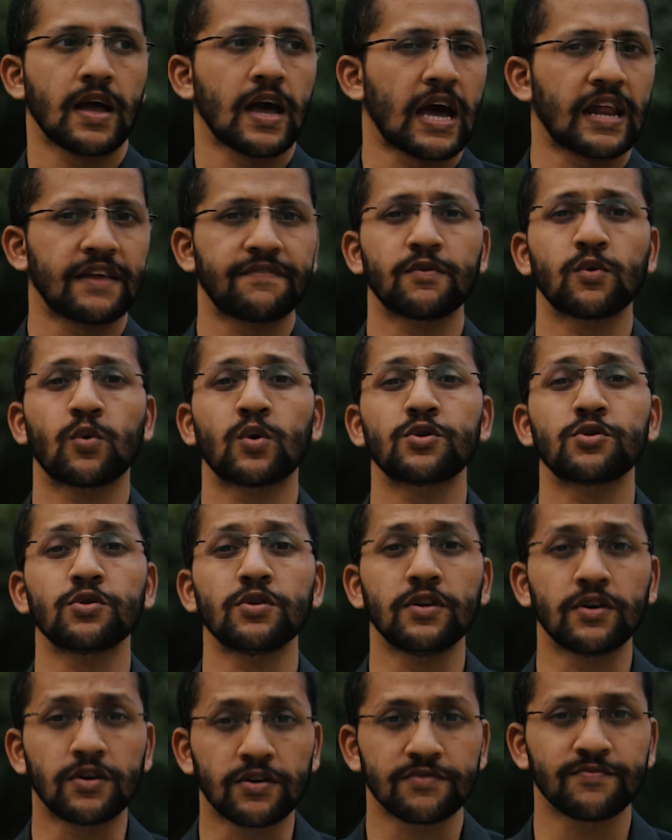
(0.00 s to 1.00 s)
And if you want to
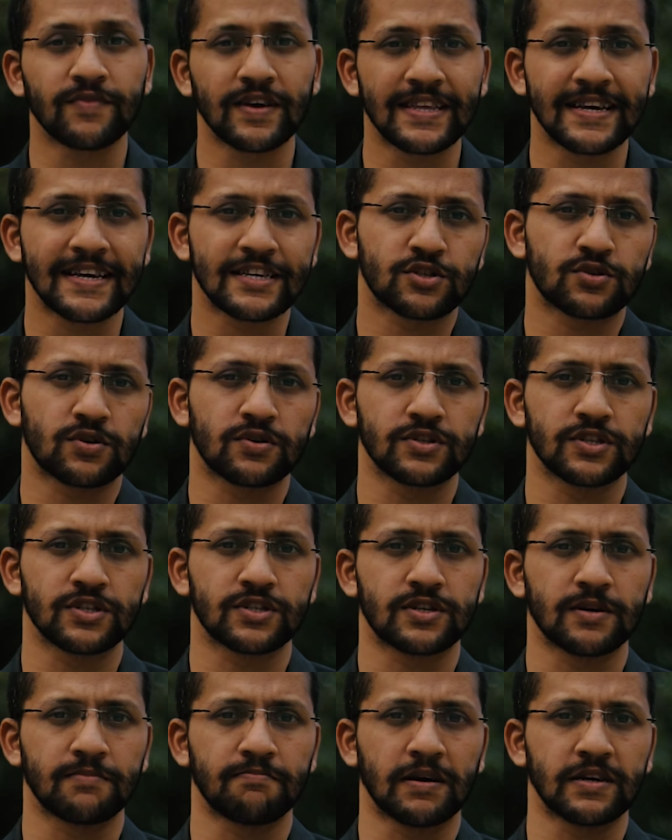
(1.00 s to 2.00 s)
learn Vedic Astrology
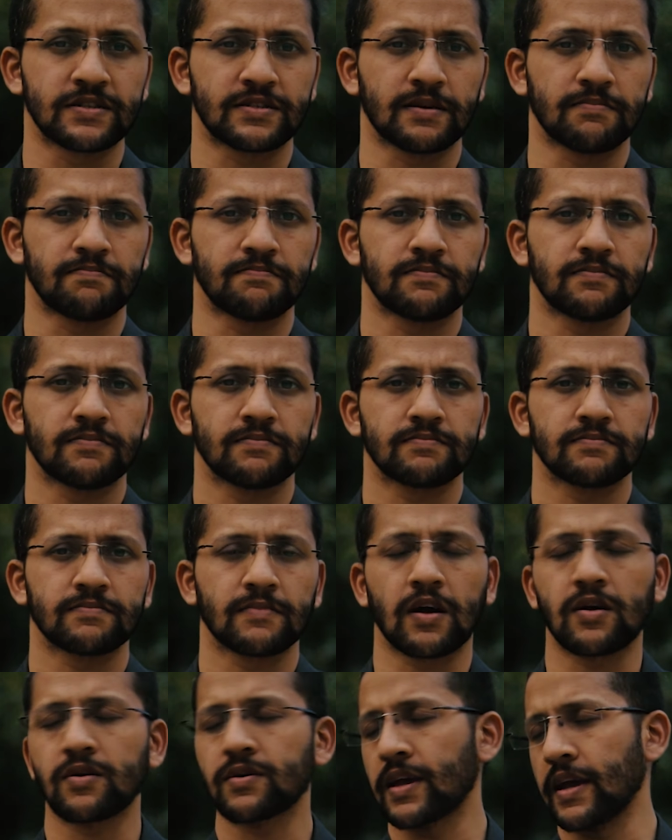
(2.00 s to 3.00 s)
step by step,
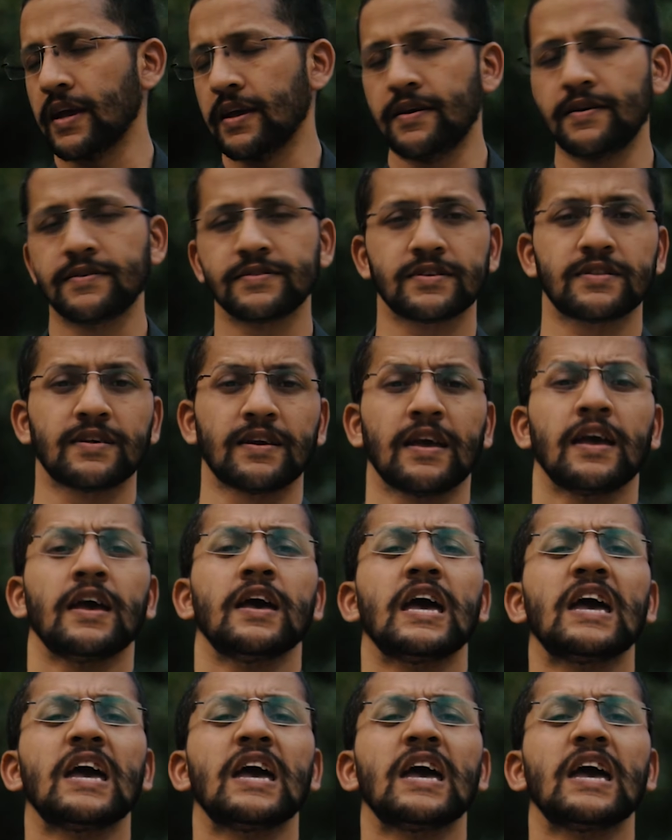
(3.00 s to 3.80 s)
okay, here's the thing.